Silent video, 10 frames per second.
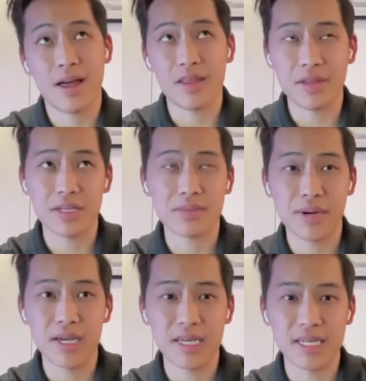of things,
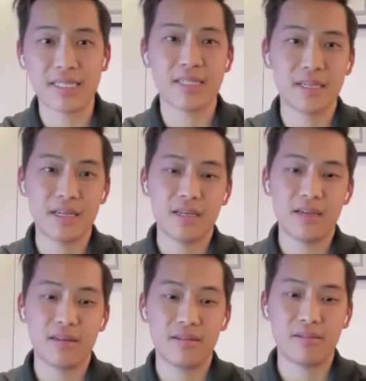but it's
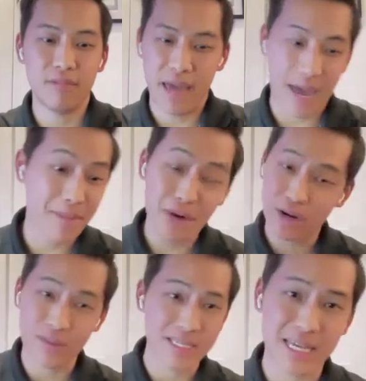
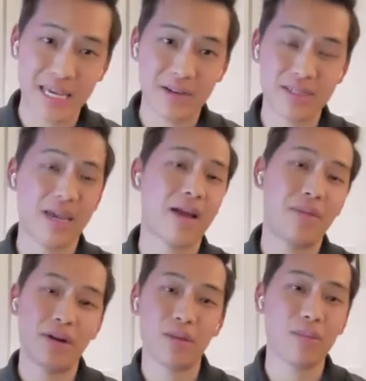hammering sales,
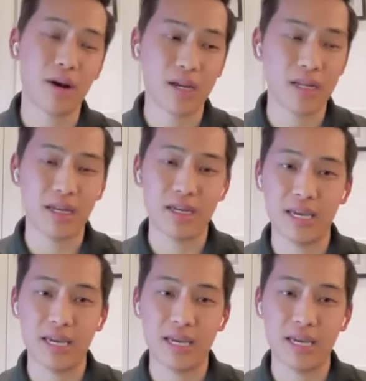hammering on the marketing,